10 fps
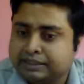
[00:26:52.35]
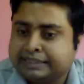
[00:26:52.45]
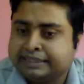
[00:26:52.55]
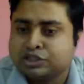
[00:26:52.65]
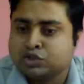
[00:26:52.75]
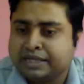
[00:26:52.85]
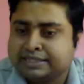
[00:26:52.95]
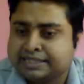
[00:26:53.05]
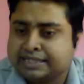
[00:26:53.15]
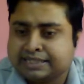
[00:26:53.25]
These two as
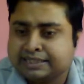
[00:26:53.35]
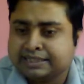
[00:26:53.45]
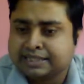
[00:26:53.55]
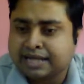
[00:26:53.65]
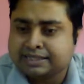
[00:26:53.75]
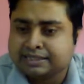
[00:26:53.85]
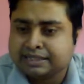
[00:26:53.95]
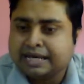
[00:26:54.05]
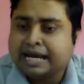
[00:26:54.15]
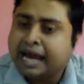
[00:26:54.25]
discussed in this class,
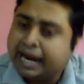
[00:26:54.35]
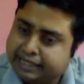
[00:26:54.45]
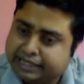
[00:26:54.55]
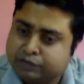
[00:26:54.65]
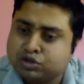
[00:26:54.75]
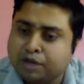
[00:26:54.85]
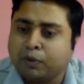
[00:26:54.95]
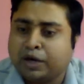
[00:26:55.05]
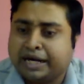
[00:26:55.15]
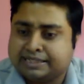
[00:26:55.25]
and use of
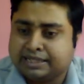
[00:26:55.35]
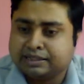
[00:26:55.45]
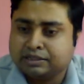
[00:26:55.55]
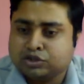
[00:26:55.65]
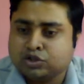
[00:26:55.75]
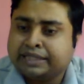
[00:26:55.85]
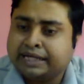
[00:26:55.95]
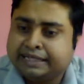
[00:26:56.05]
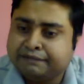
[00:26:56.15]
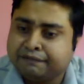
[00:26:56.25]
polarizer. So there
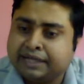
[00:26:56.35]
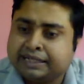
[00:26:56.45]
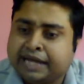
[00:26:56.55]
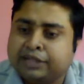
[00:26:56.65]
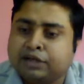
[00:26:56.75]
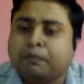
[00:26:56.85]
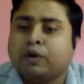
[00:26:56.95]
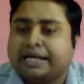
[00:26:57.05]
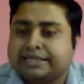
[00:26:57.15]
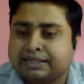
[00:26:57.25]
are different kind of
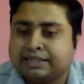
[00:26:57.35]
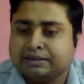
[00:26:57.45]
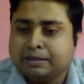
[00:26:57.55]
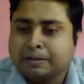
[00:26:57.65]
polarizer.